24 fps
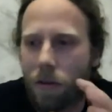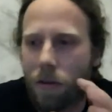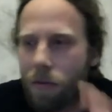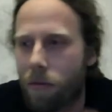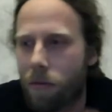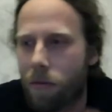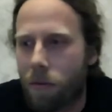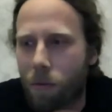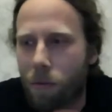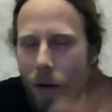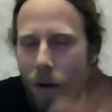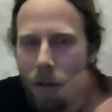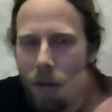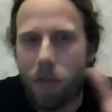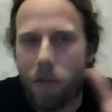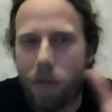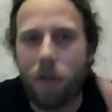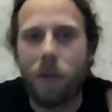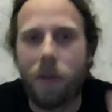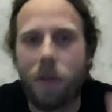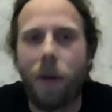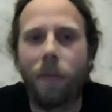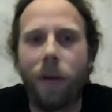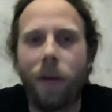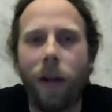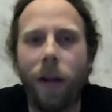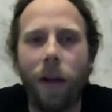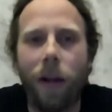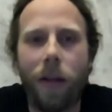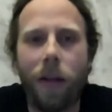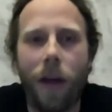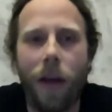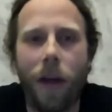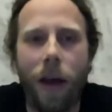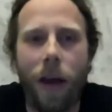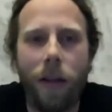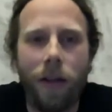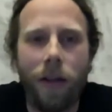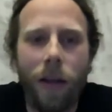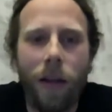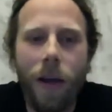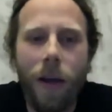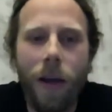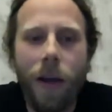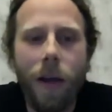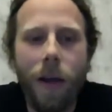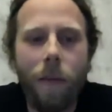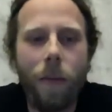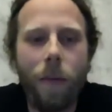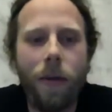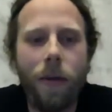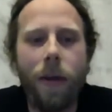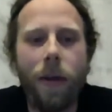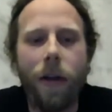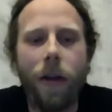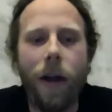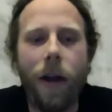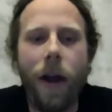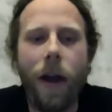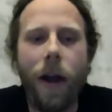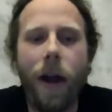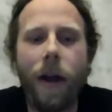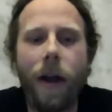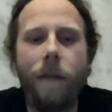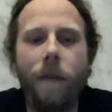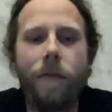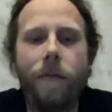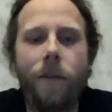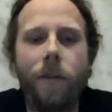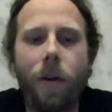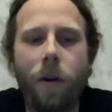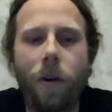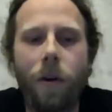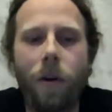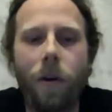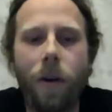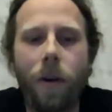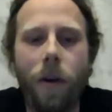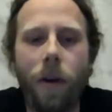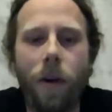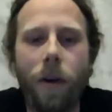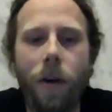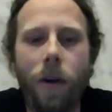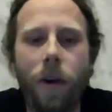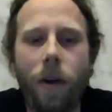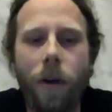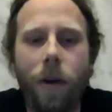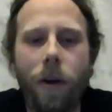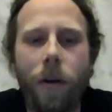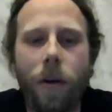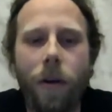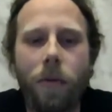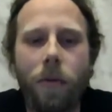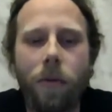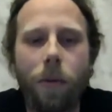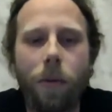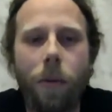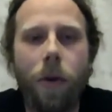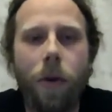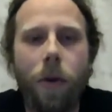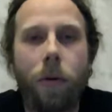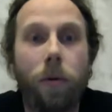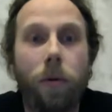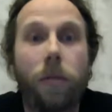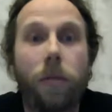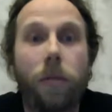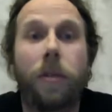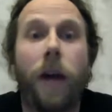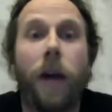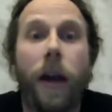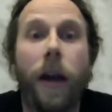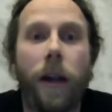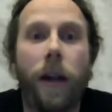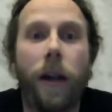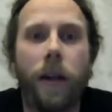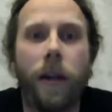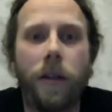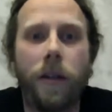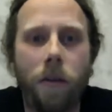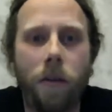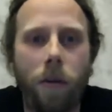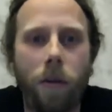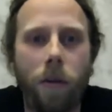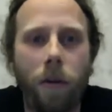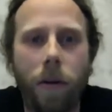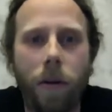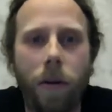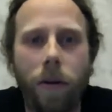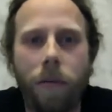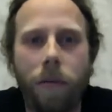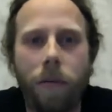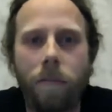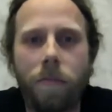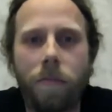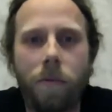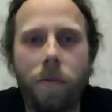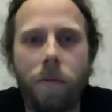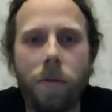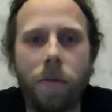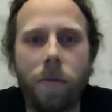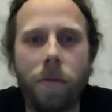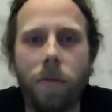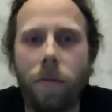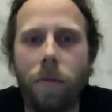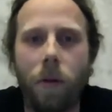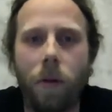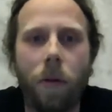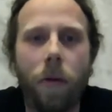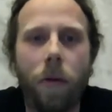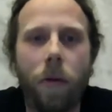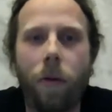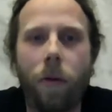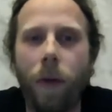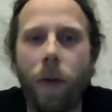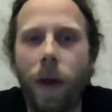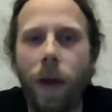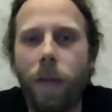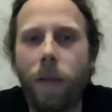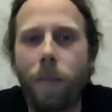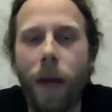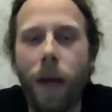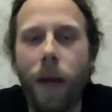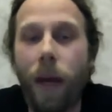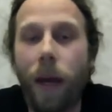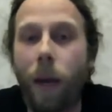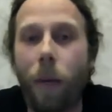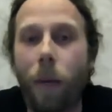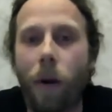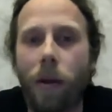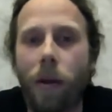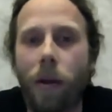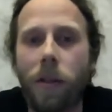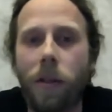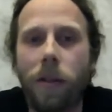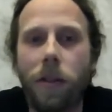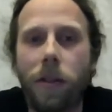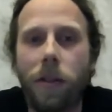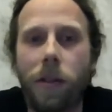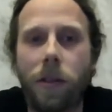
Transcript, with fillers: dress, or something like that. But then I have, you know, a, a super cool stylist or a, a, great makeup artist.